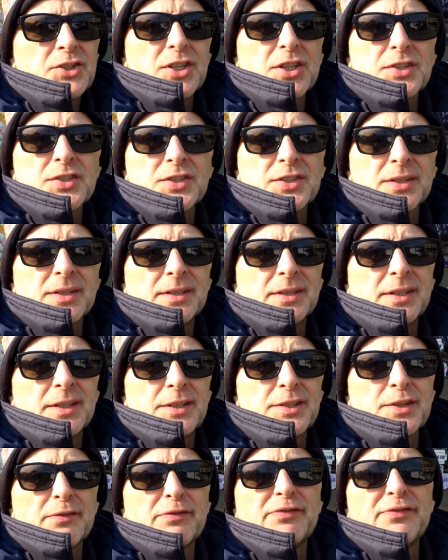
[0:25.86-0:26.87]
it's just,
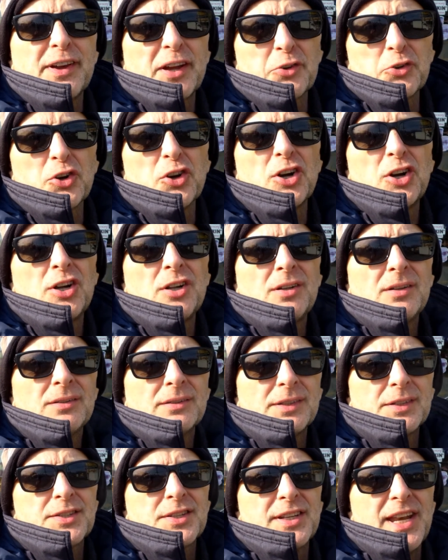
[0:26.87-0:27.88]
it's a federal,
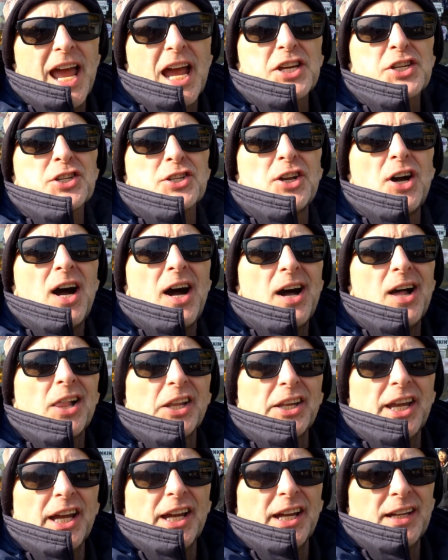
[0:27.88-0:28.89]
it's a national
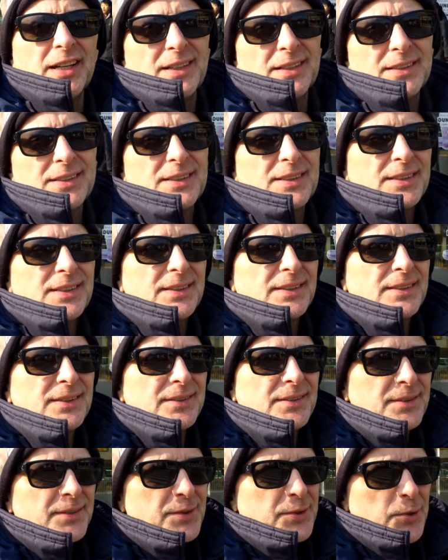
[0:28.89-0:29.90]
holiday.
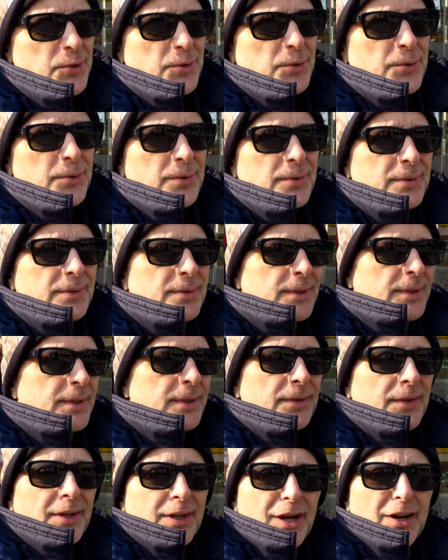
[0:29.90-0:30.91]
So
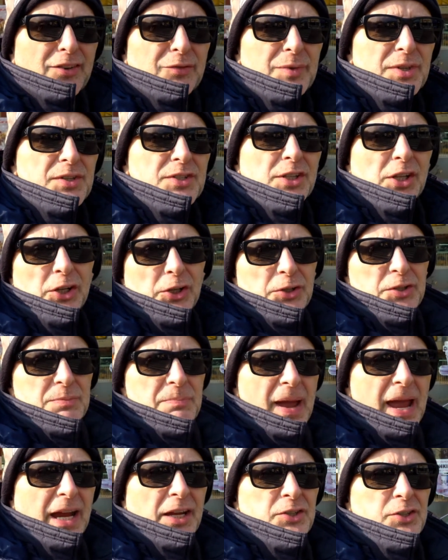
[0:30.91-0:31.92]
the government's
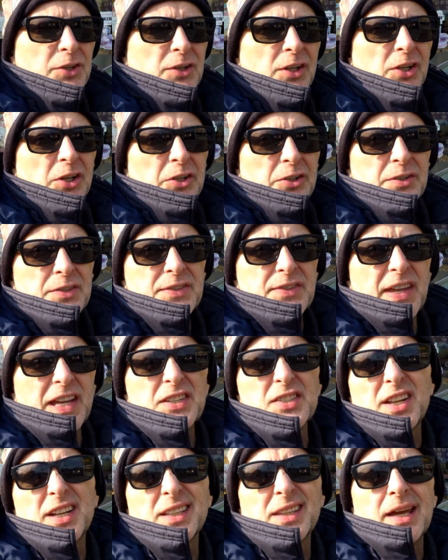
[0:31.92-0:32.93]
closed, banks are closed,
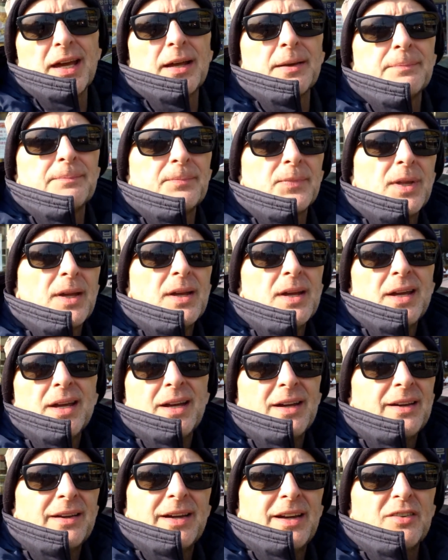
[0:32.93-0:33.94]
things like that.
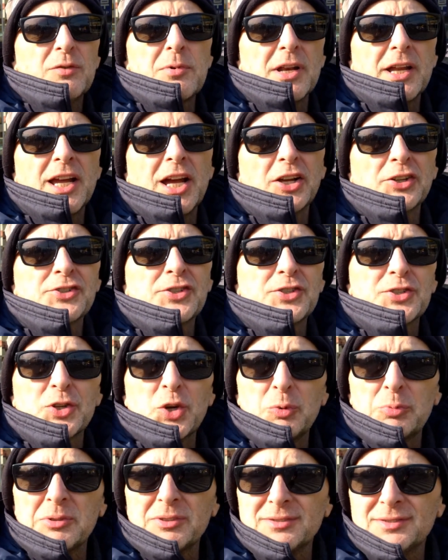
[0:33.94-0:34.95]
Everybody else
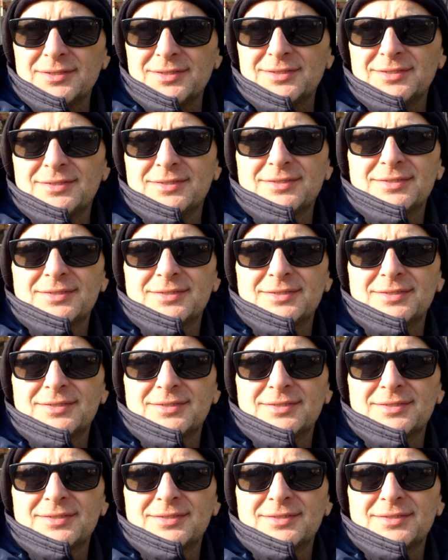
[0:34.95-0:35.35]
is open.